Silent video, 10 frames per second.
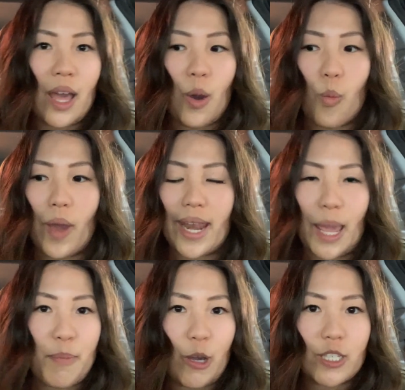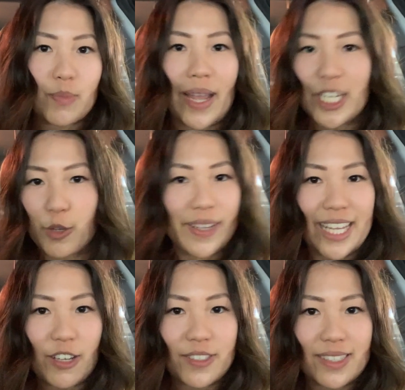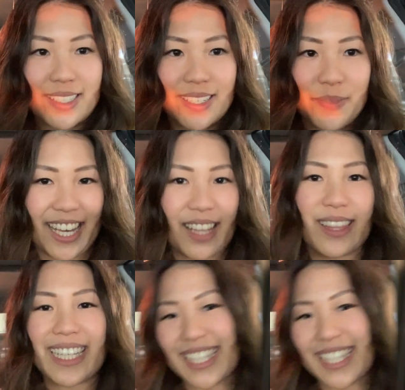when I post my new videos. Let's